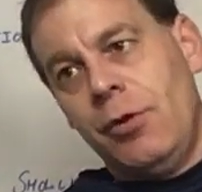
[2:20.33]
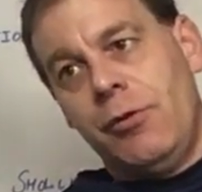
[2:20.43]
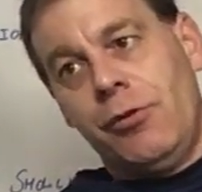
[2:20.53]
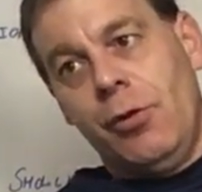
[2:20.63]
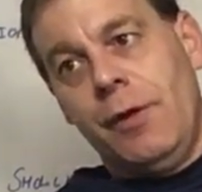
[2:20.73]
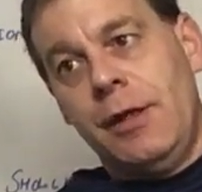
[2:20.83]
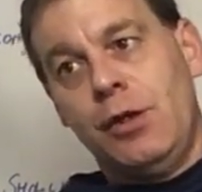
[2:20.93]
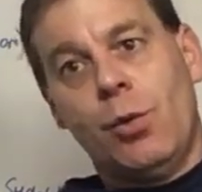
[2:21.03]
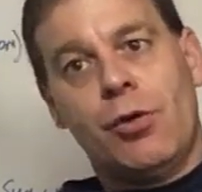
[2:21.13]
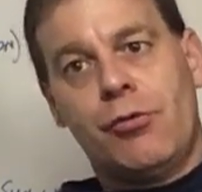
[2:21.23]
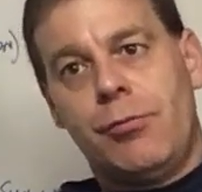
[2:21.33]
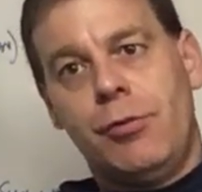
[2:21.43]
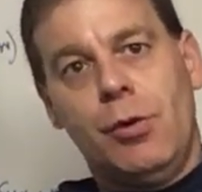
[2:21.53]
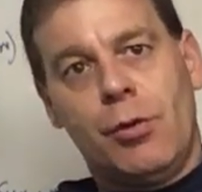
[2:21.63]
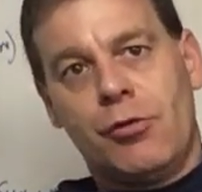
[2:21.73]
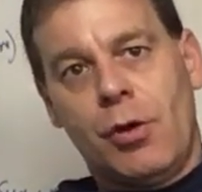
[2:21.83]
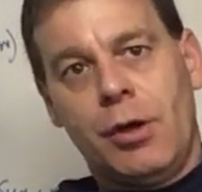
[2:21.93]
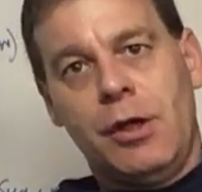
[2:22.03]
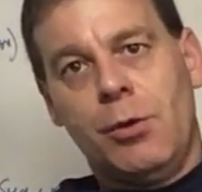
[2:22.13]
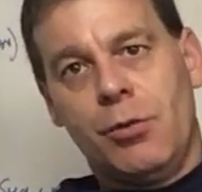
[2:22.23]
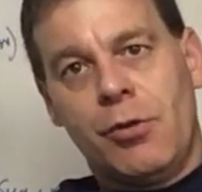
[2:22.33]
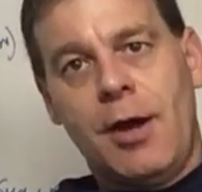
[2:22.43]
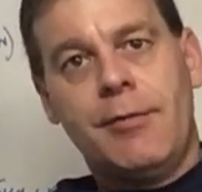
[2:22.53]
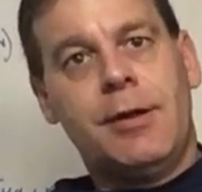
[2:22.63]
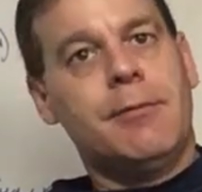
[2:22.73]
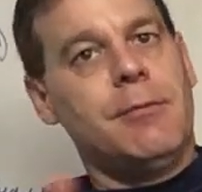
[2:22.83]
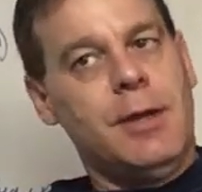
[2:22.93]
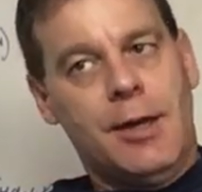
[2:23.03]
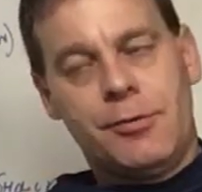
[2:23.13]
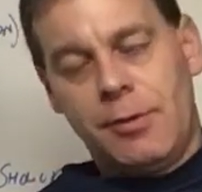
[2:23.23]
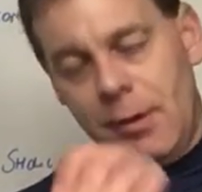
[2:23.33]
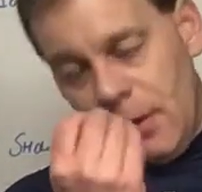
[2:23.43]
So then you were drunk and you were driving? Yes.